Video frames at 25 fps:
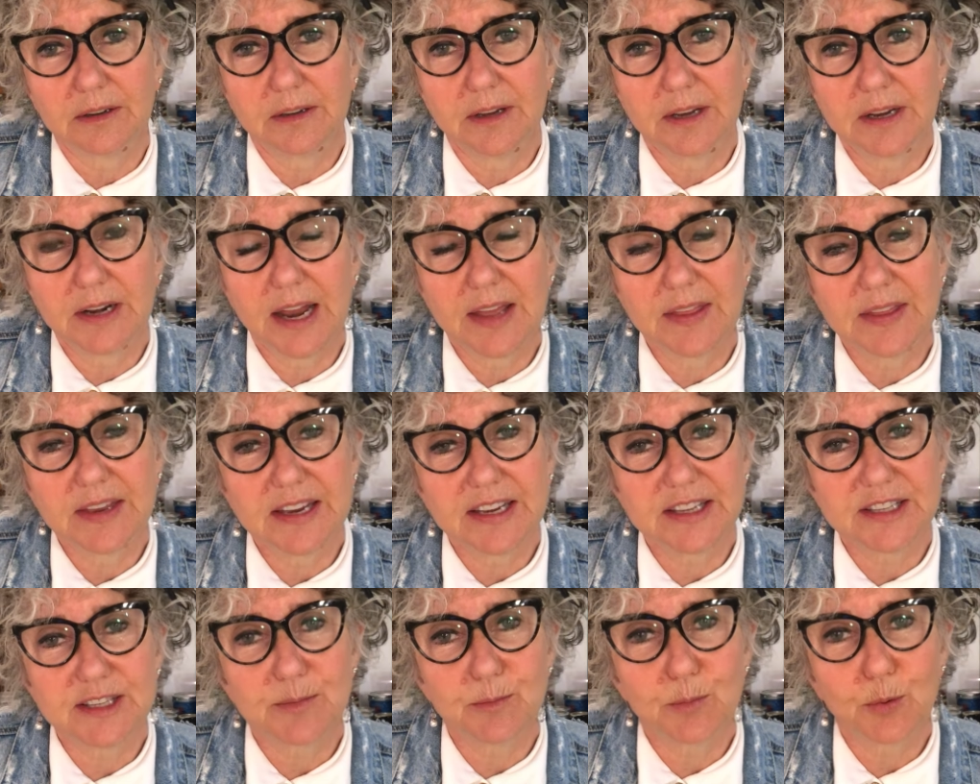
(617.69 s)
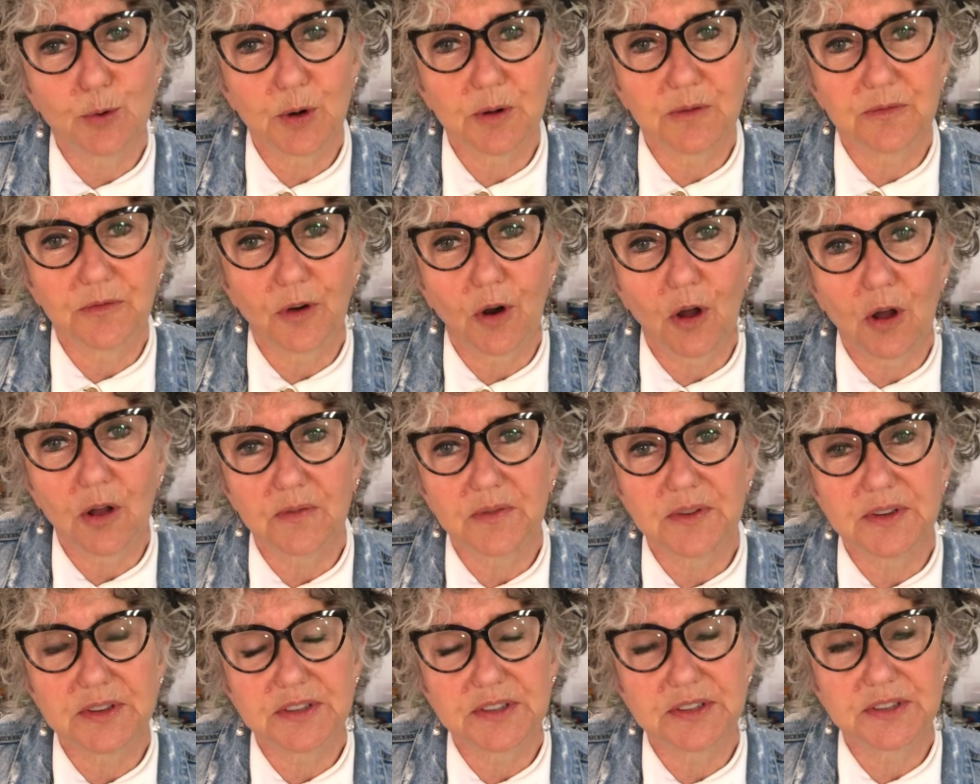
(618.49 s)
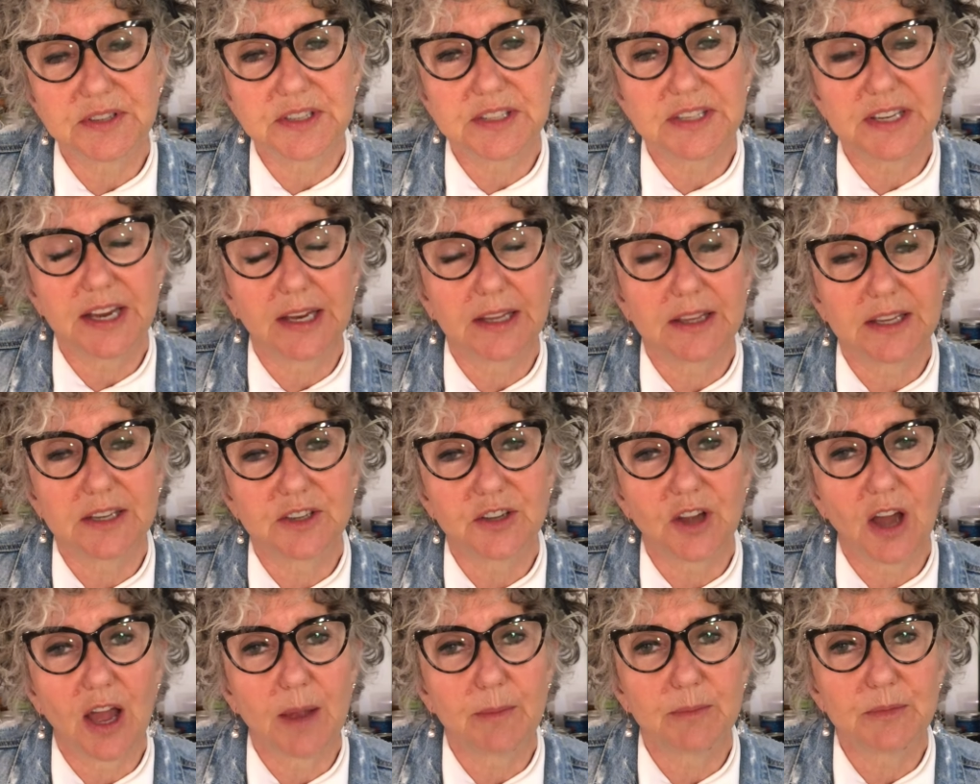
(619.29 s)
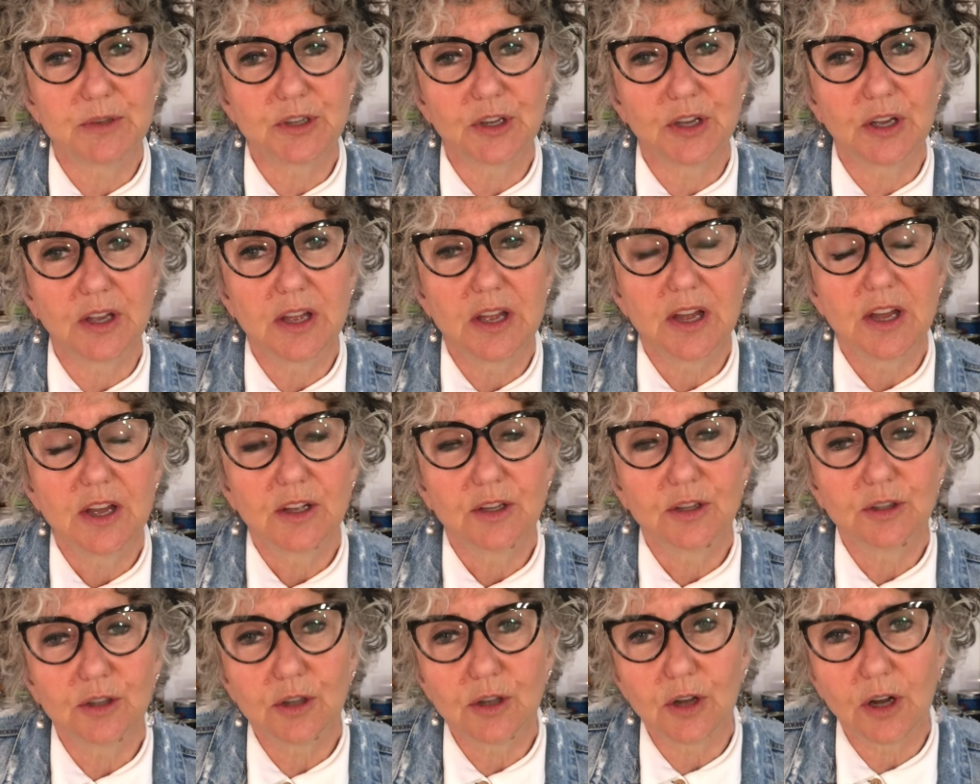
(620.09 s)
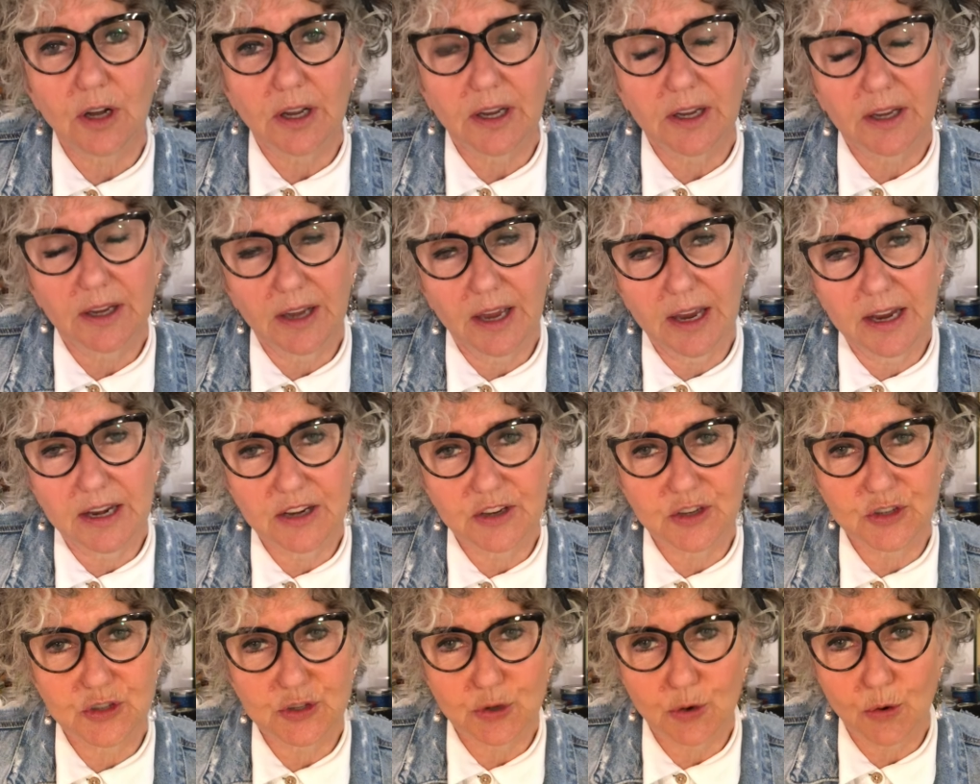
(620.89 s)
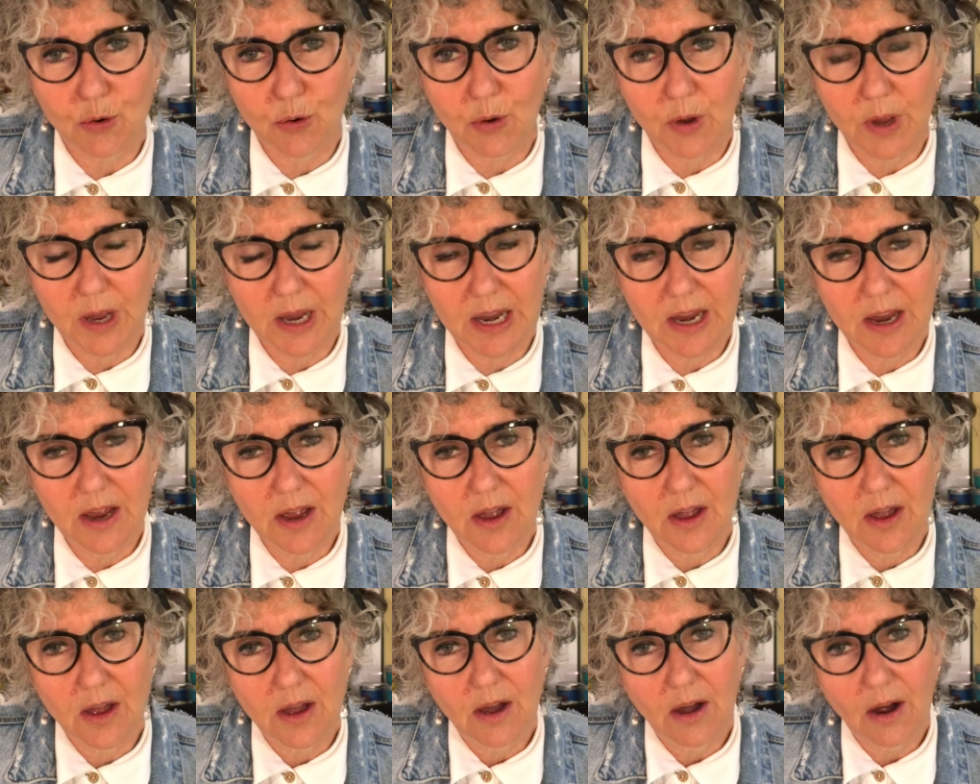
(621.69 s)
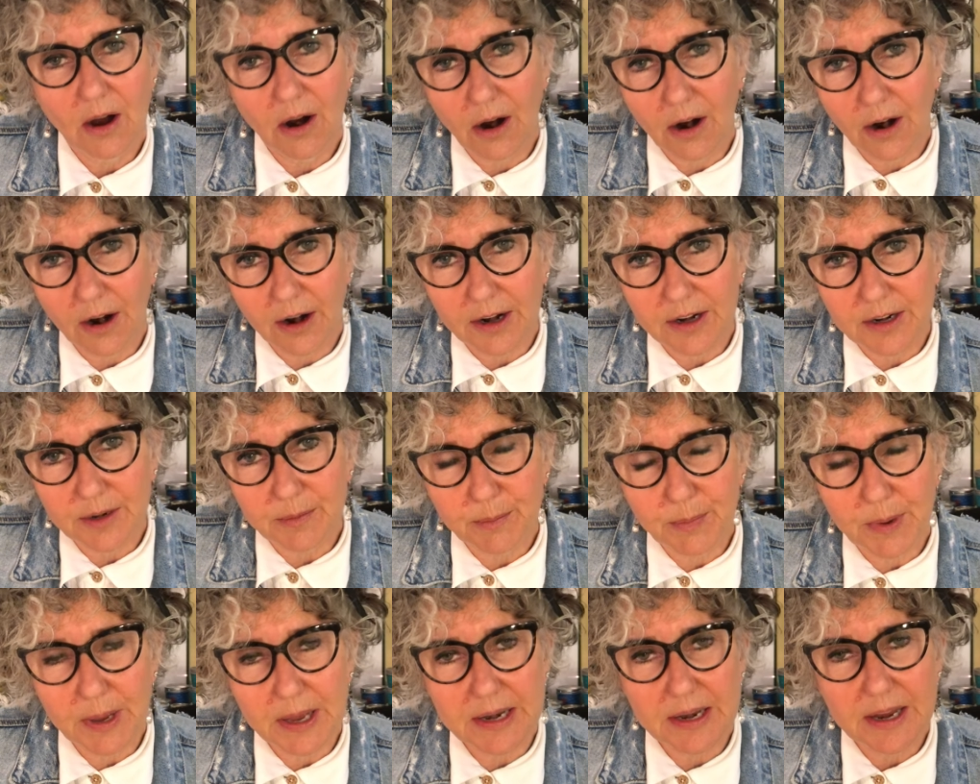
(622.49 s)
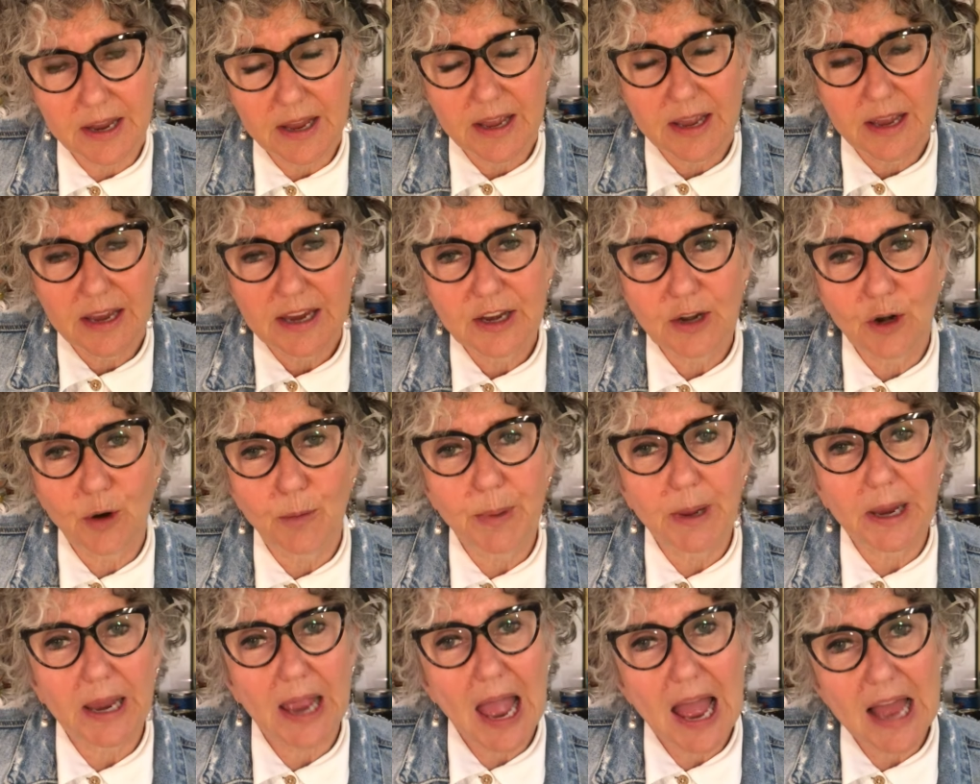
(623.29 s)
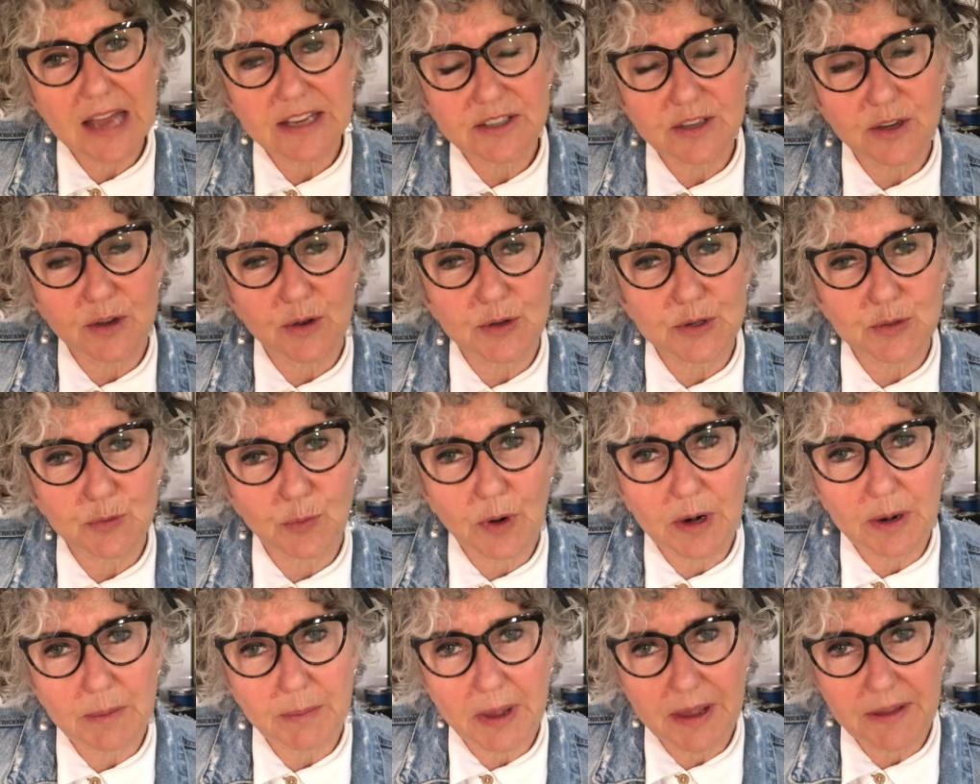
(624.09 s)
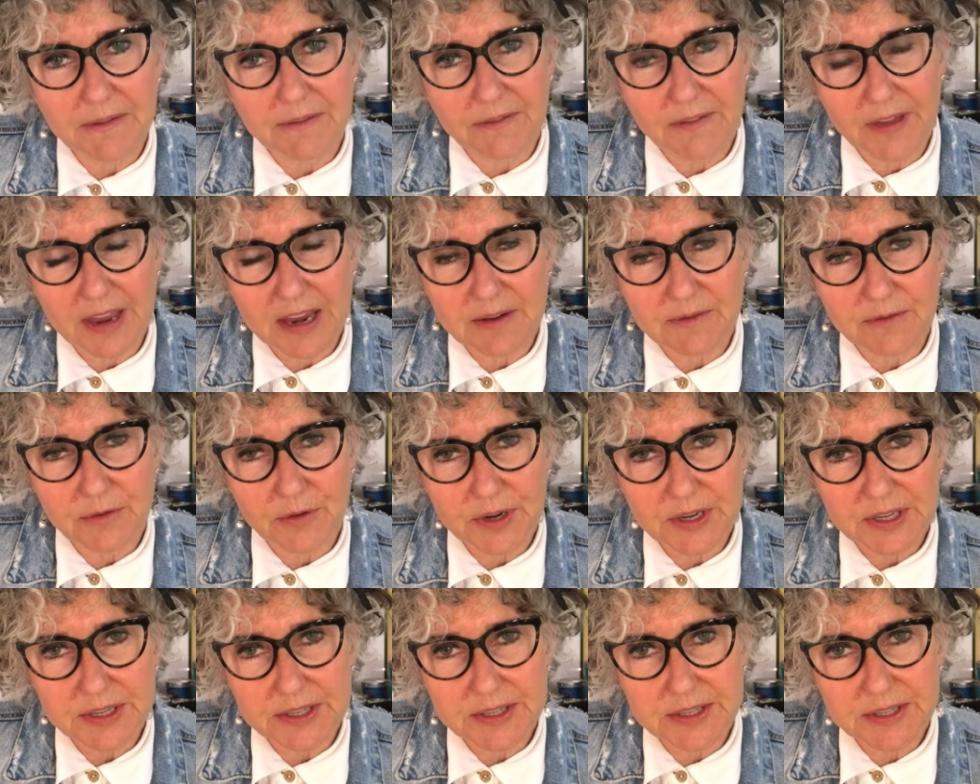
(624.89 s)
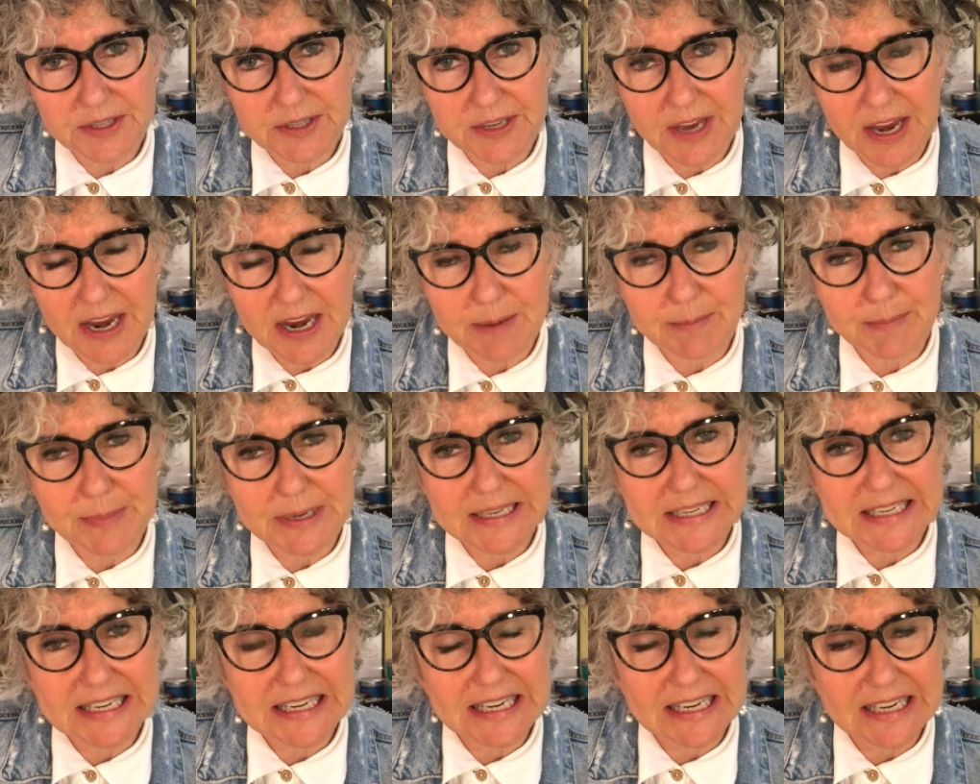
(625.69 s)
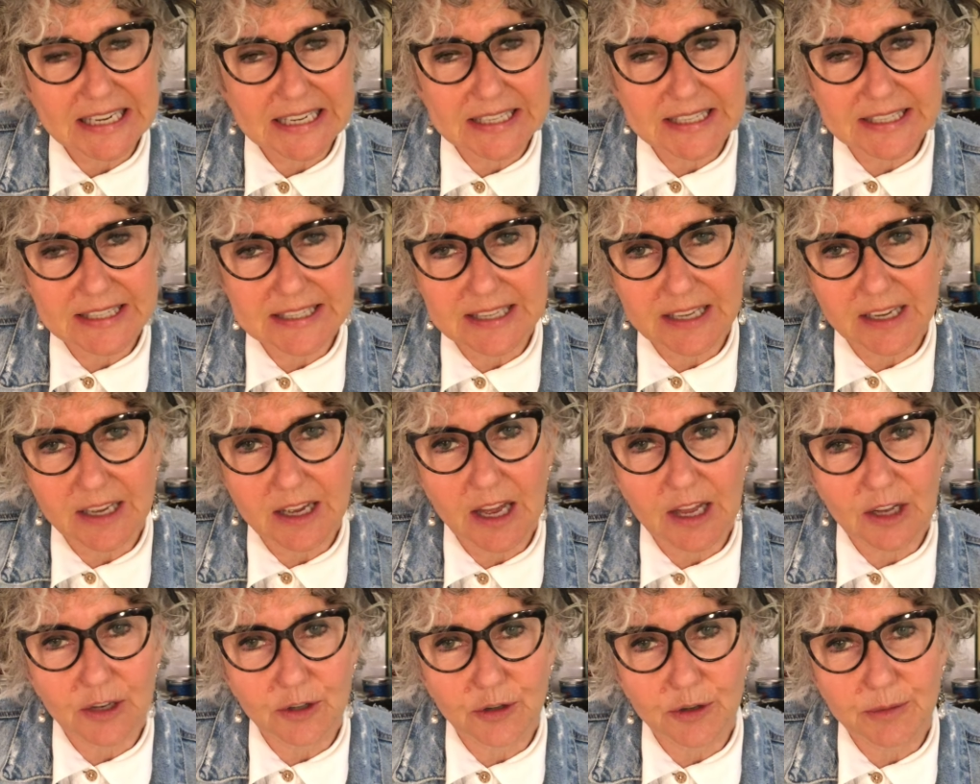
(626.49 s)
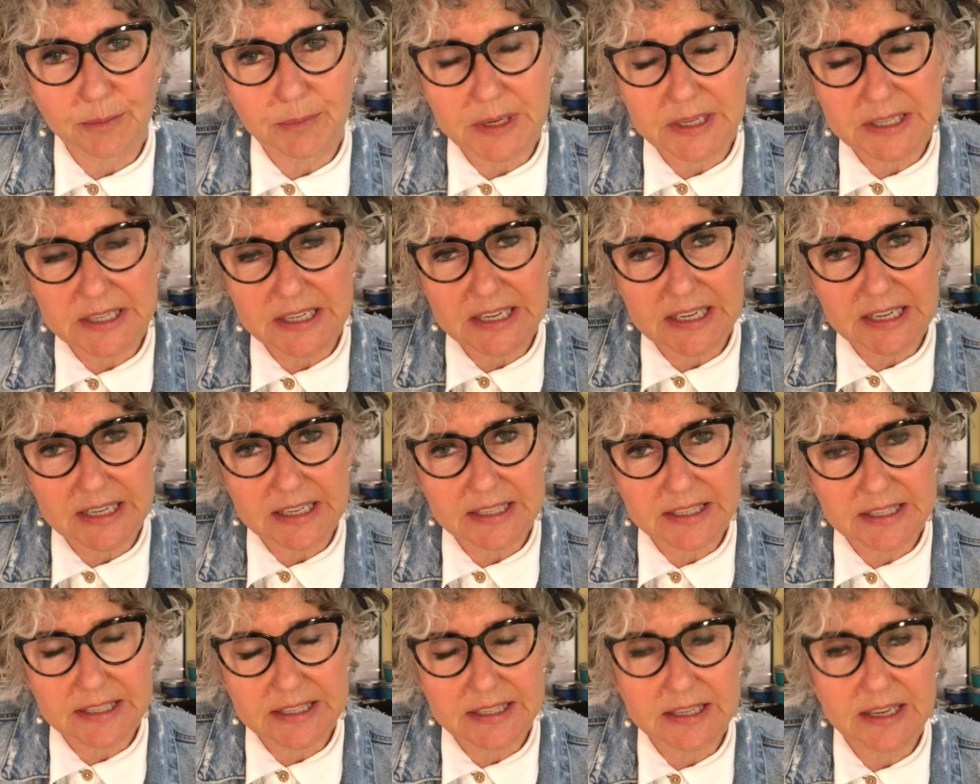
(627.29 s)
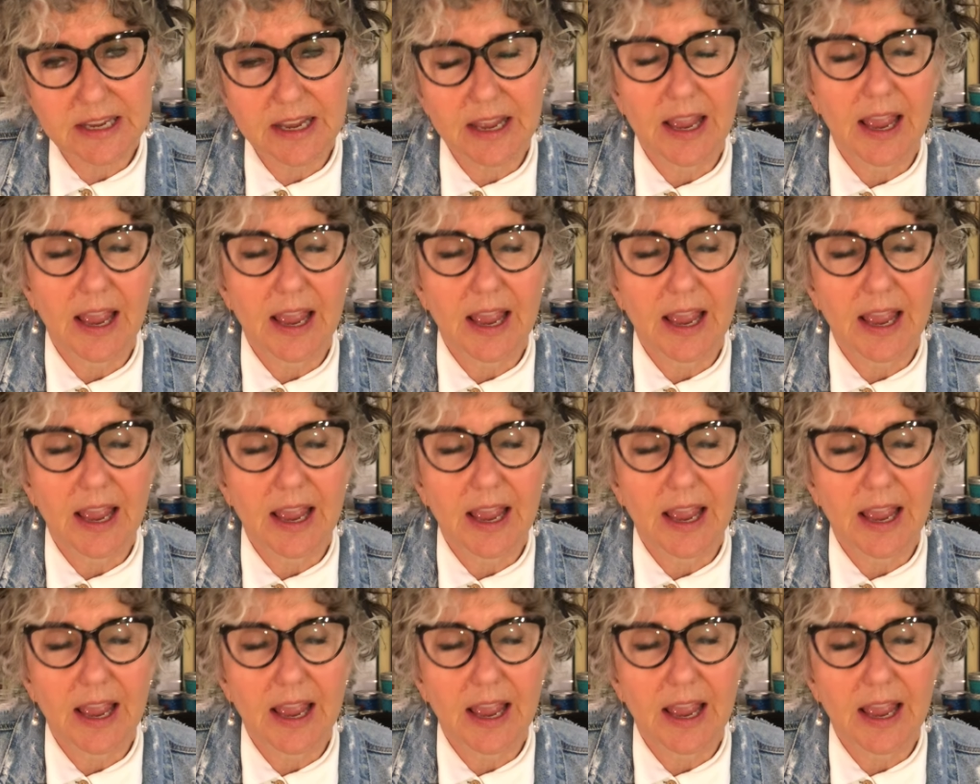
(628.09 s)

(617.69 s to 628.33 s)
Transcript: And I think it's important for all of us to take the time to look and enjoy art. But, you know, Picasso is one of my favorites, and Matisse, the color in Matisse